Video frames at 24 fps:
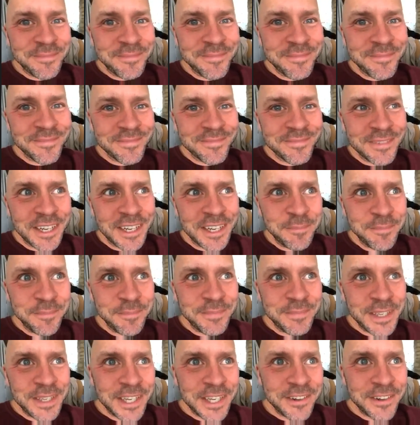I'm
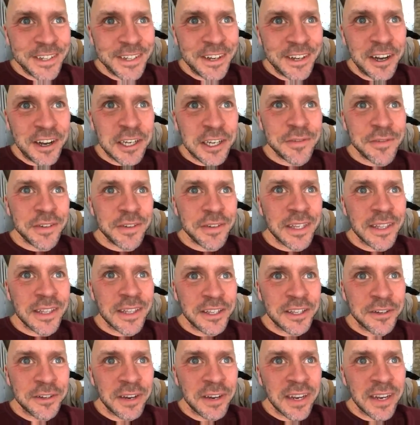here in Oxford, England
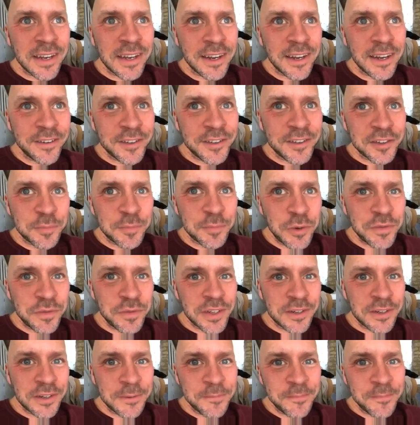right now. I just moved
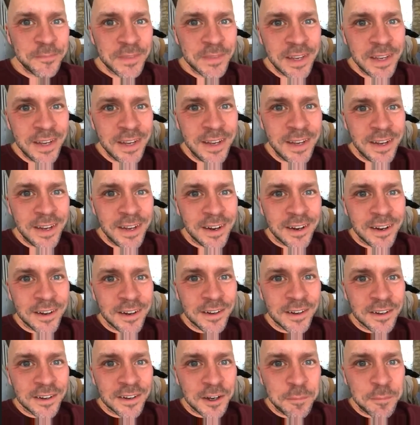here
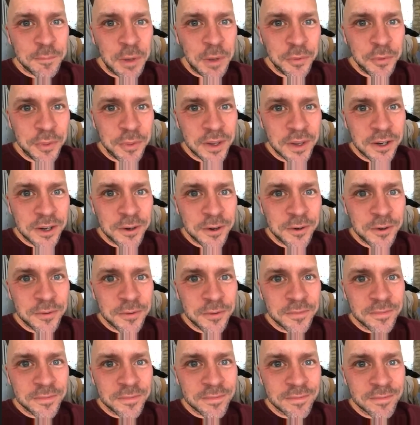a month ago
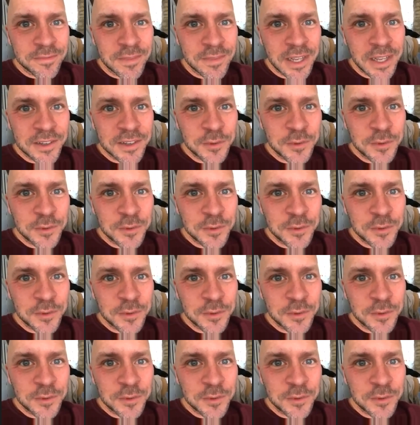last week.